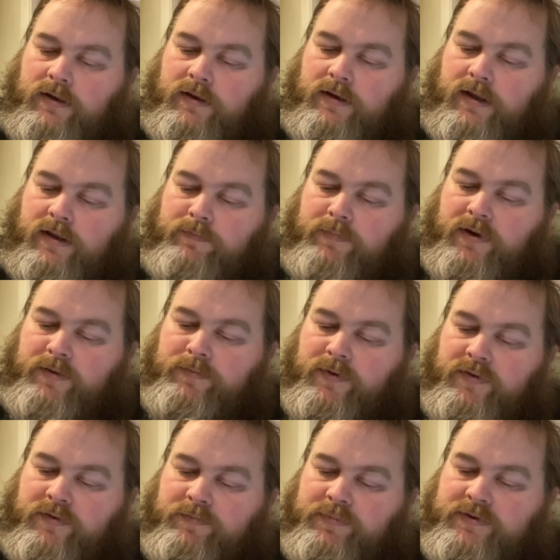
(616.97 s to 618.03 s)
Let my
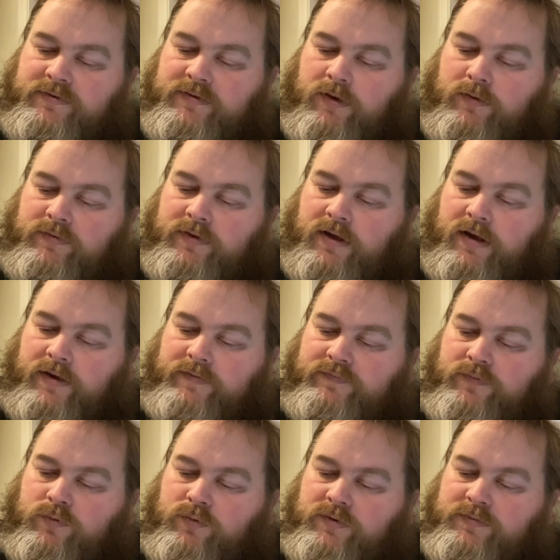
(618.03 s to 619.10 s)
mother be told that I have
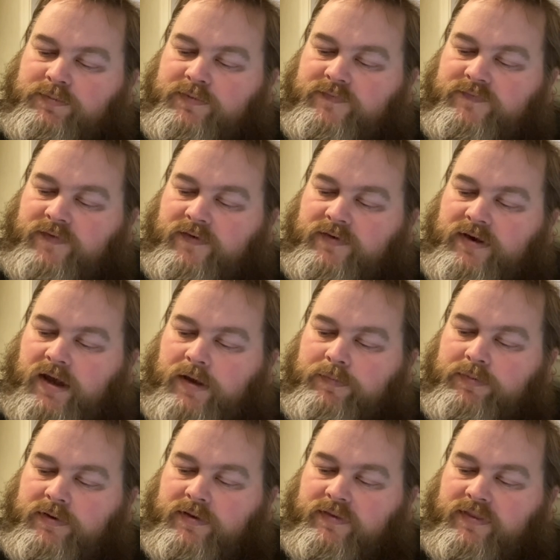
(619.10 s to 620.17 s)
always been very
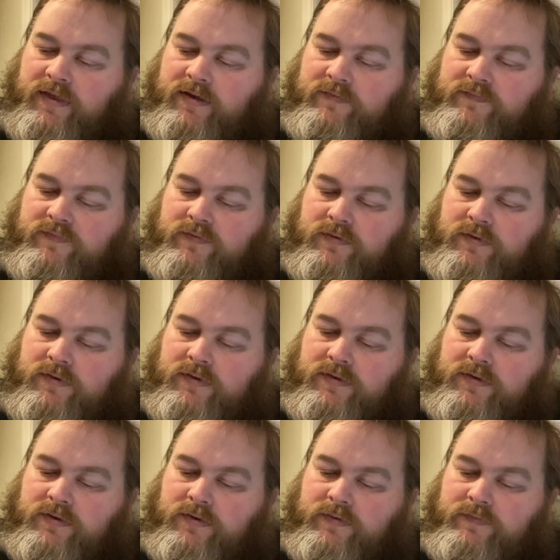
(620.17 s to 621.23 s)
happy and thankful
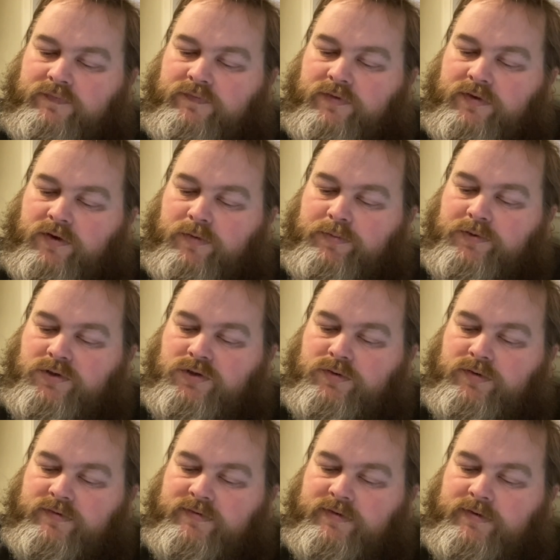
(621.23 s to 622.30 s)
for the
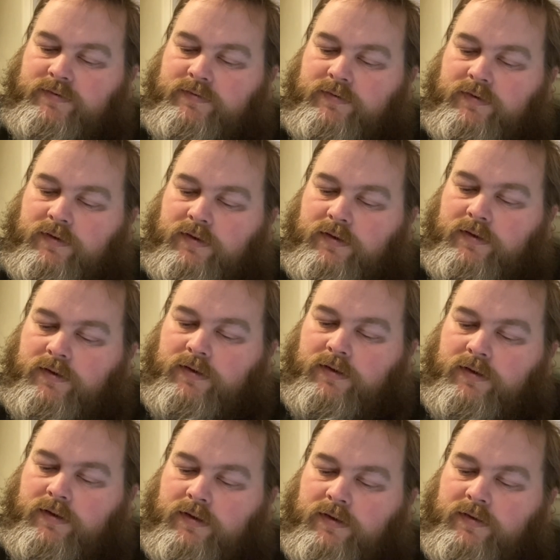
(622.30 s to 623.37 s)
opportunity
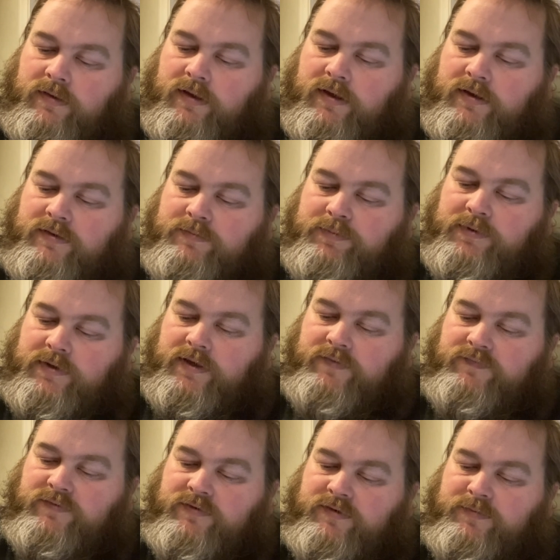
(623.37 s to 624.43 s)
that has been
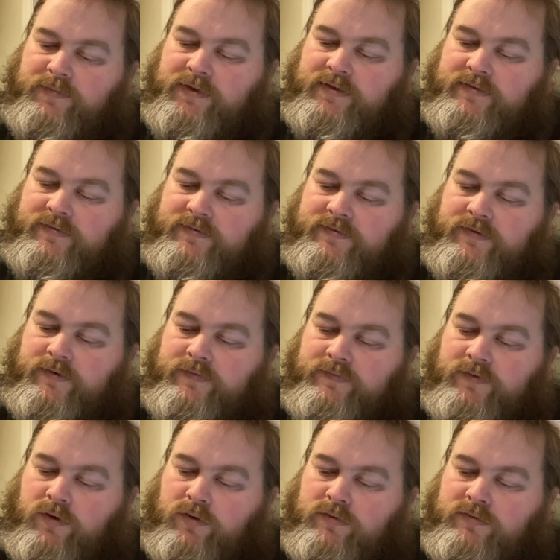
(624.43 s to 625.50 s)
given to me to serve
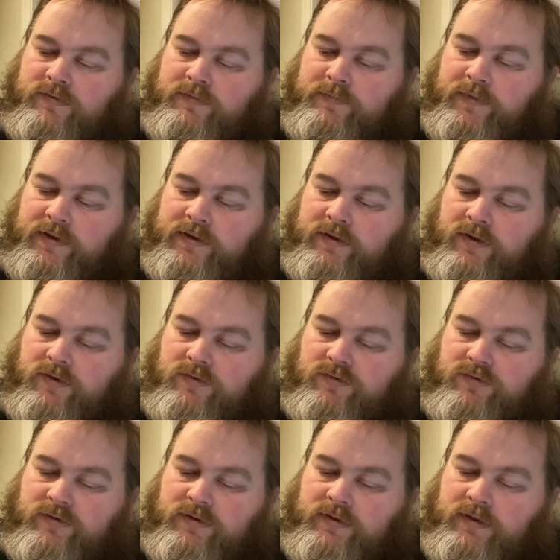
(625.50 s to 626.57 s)
God, my
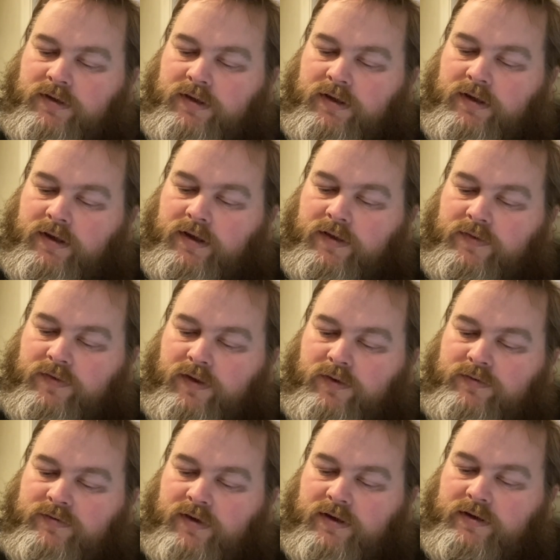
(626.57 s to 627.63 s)
country, and
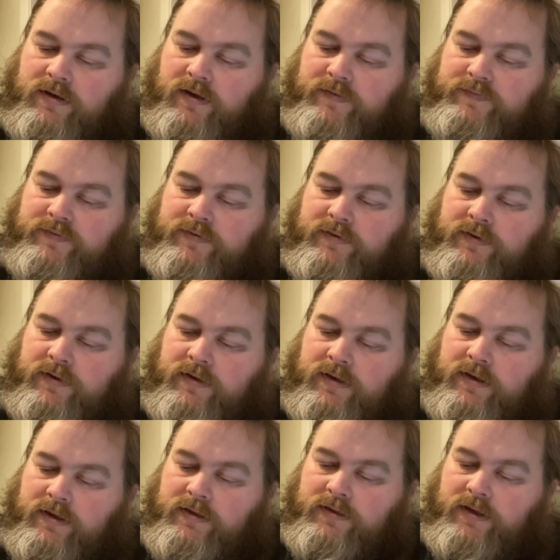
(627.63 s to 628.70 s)
those I love,
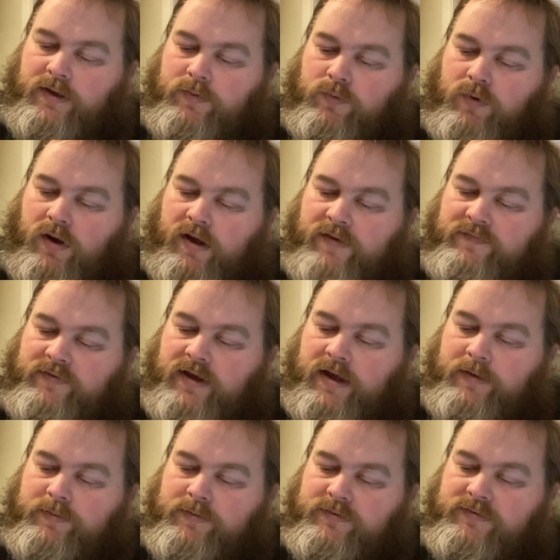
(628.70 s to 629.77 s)
and that whatever
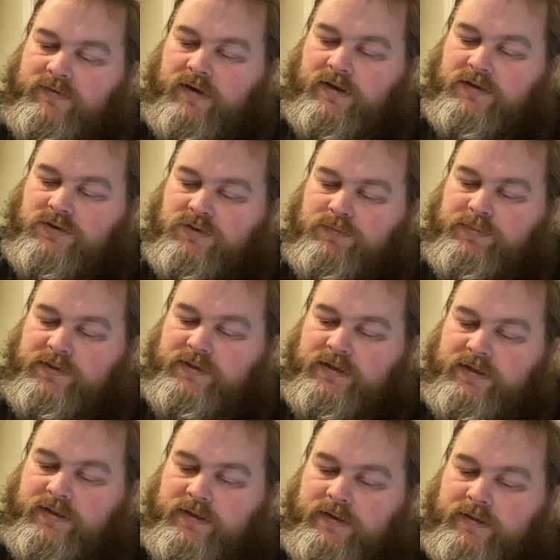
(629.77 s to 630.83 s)
happens, I shall be
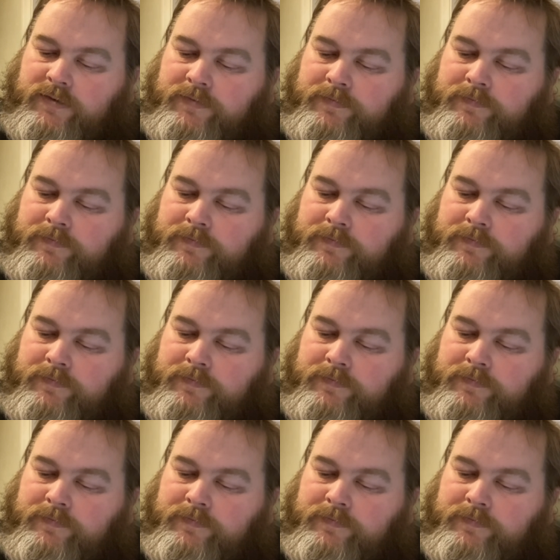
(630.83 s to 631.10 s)
near her.